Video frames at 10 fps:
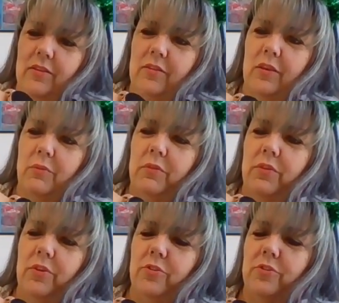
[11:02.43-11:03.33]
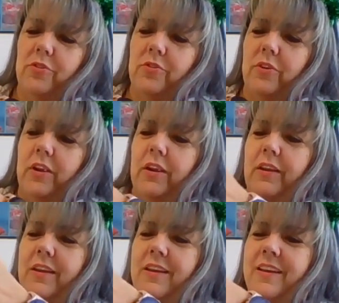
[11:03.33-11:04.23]
Some of the
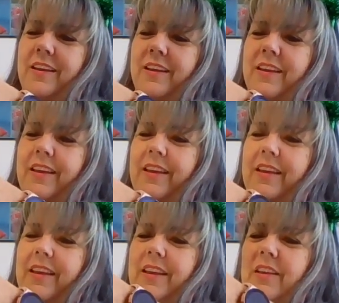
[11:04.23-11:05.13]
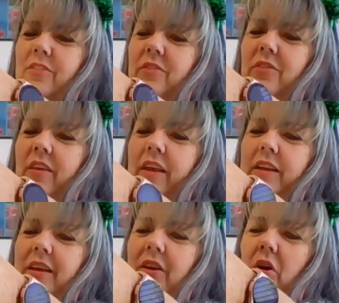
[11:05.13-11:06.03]
string is
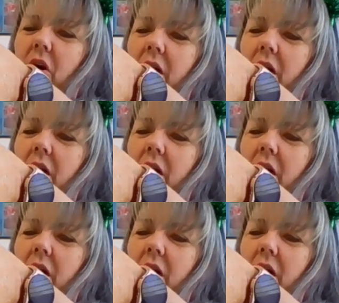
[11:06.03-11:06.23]
sliding